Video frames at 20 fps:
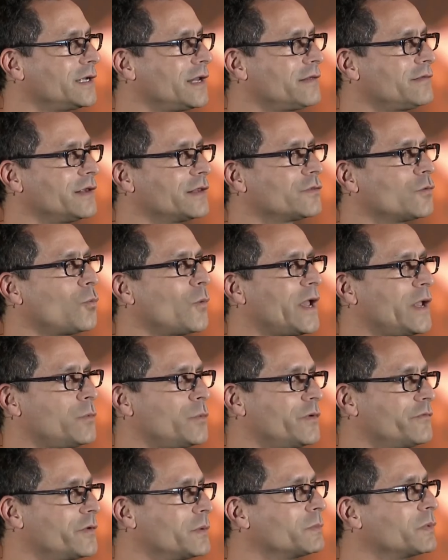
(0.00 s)
And I think the way
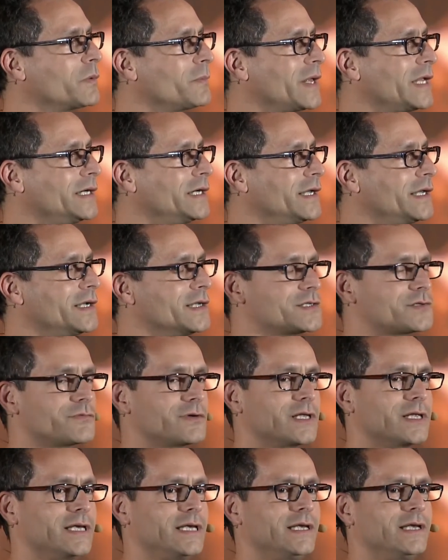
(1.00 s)
we've implemented it is
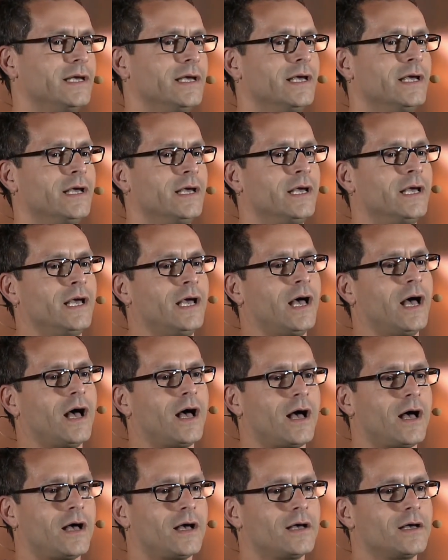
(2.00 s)
really
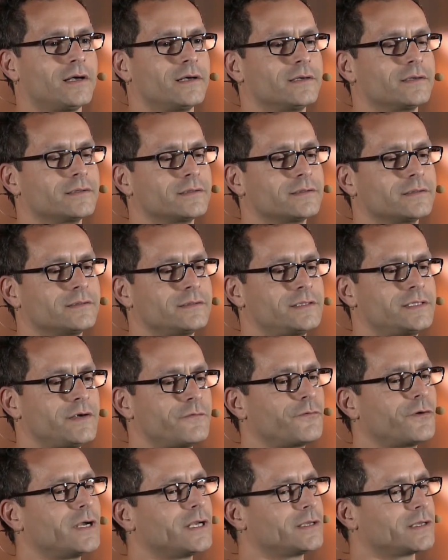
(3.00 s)
uh,
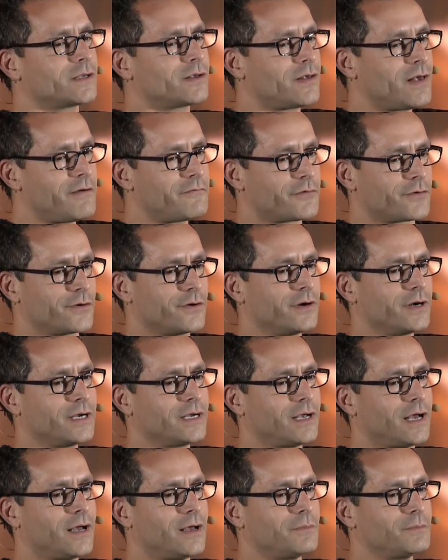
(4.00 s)
different and clever.
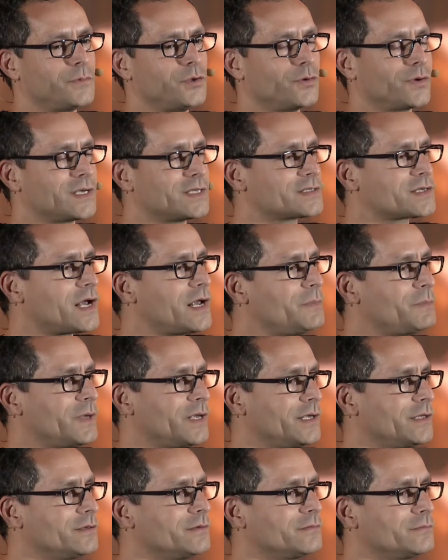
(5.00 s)
Um, you can type
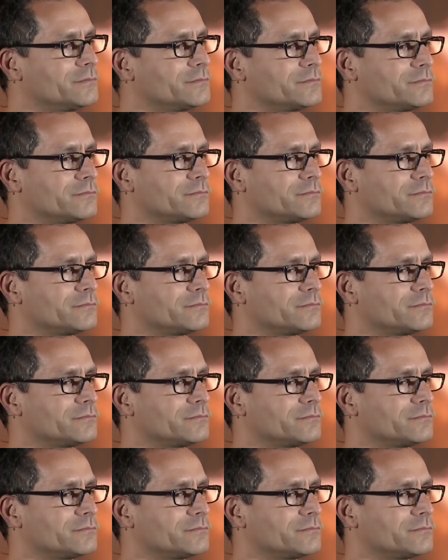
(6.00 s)
in